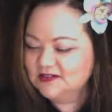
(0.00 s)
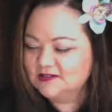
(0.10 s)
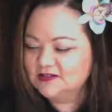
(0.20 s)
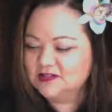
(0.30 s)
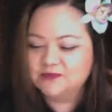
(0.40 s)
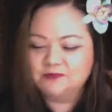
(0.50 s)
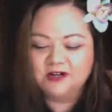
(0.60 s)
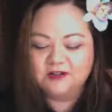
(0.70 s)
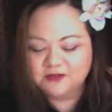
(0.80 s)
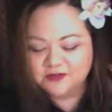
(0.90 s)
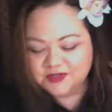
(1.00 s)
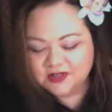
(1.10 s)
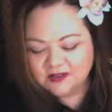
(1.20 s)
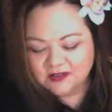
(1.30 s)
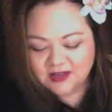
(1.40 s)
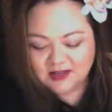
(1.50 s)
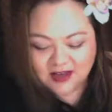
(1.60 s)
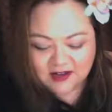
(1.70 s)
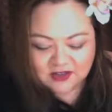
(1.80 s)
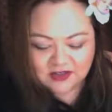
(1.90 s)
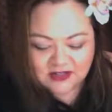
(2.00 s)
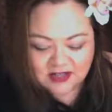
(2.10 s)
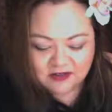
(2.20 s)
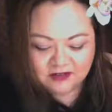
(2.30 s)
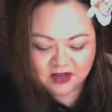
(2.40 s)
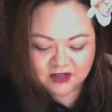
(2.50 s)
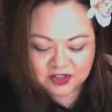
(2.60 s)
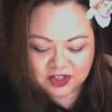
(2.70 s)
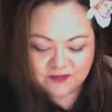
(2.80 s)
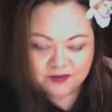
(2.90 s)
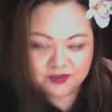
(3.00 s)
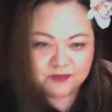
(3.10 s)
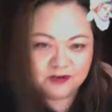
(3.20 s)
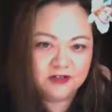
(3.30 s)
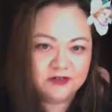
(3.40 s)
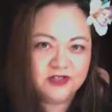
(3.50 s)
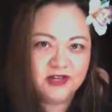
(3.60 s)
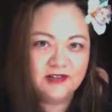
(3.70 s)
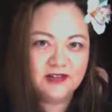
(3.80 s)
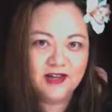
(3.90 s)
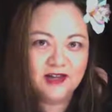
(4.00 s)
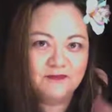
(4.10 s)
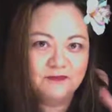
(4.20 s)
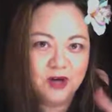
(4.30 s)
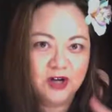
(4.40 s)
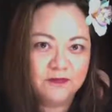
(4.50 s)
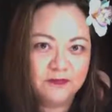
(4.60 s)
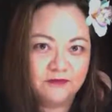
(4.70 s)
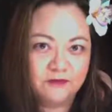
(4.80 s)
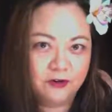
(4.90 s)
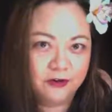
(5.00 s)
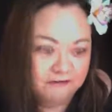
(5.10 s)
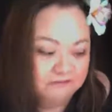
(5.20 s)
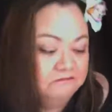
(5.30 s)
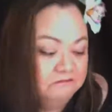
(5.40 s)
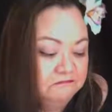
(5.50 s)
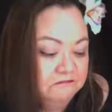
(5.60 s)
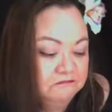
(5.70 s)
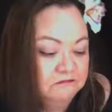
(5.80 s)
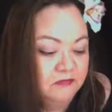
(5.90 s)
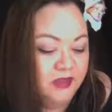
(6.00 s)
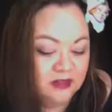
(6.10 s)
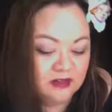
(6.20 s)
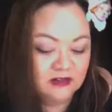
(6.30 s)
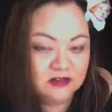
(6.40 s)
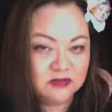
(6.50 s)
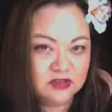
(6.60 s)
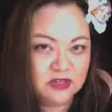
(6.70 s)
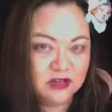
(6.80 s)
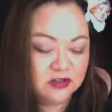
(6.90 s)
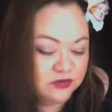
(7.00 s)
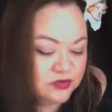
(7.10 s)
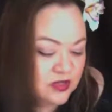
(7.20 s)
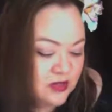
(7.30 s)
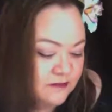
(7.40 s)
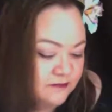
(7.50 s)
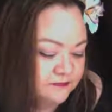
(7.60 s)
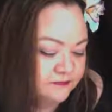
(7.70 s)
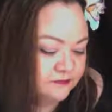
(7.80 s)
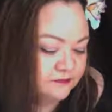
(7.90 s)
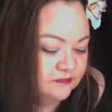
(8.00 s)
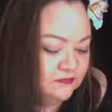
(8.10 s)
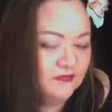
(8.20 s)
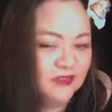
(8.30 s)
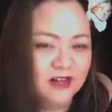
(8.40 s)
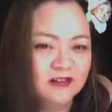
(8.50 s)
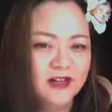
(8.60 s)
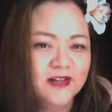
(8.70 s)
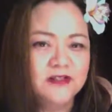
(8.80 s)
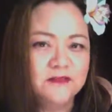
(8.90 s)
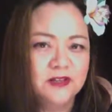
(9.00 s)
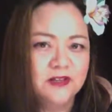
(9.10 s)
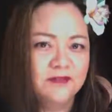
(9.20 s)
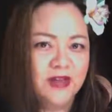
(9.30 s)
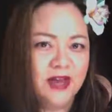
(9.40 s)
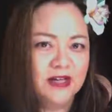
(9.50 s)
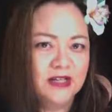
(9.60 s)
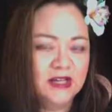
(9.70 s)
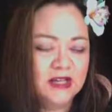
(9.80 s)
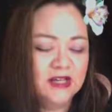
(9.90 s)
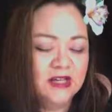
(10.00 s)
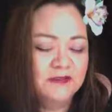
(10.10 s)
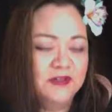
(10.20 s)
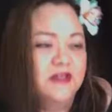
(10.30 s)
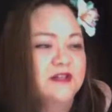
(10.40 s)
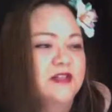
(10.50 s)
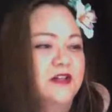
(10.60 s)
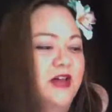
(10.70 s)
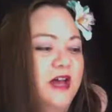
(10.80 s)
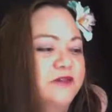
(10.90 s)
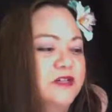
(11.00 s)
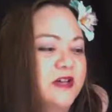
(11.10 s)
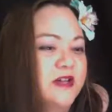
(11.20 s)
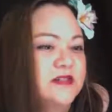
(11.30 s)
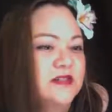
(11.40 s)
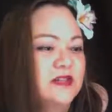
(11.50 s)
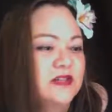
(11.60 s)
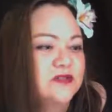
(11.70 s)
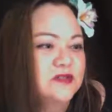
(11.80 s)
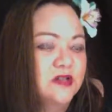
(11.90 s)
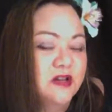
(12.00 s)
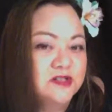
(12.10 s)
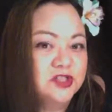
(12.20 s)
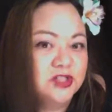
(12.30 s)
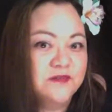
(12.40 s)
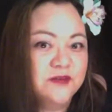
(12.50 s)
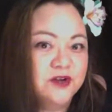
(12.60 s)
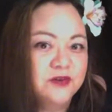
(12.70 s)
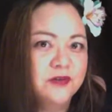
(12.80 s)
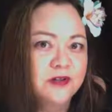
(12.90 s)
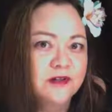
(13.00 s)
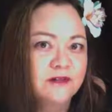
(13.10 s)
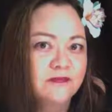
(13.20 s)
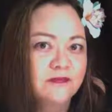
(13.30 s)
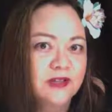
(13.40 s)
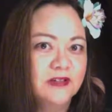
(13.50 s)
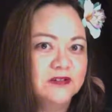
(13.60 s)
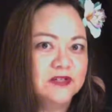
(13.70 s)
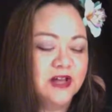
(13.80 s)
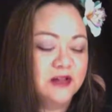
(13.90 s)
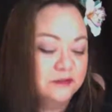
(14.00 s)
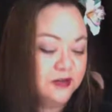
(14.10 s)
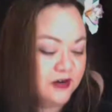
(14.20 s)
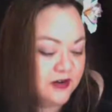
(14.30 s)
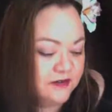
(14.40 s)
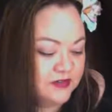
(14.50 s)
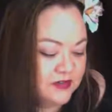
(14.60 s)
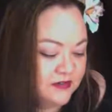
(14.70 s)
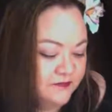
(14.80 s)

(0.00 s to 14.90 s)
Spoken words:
The sprinkles. They actually sell non-GMO sprinkles like that. I've bought them before. I think that's what they used. I'd like to believe that because they'll advertise that they use non-GMO in their salad bar and everything.